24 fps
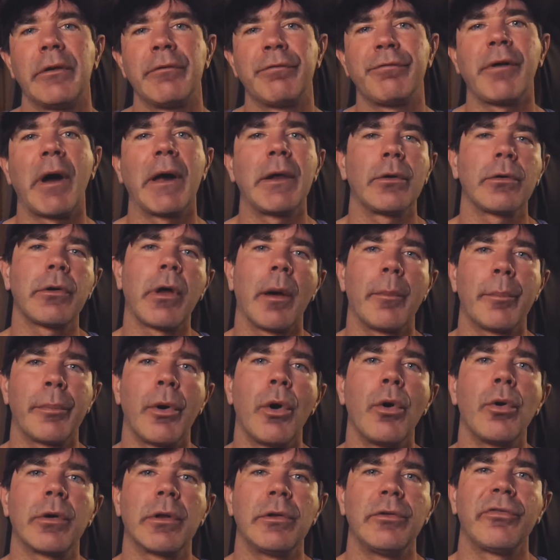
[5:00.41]
And Final Cut
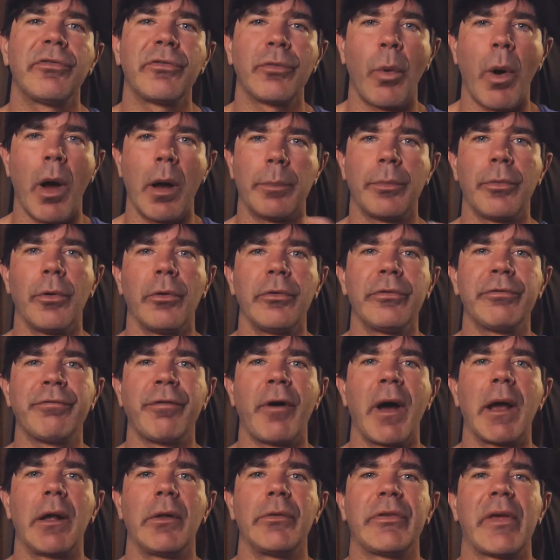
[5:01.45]
Pro can swap those
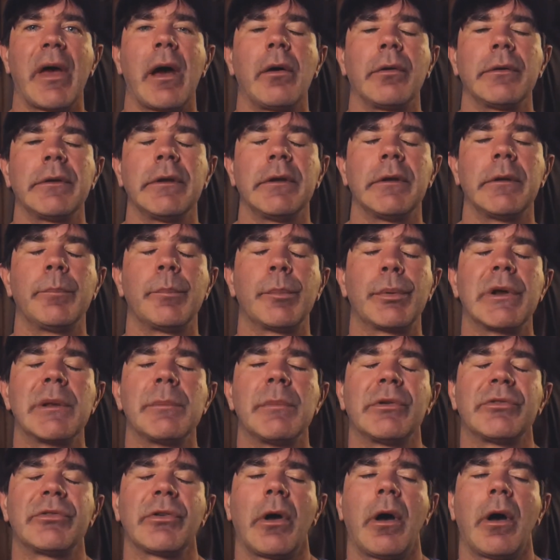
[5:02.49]
files out in a pretty much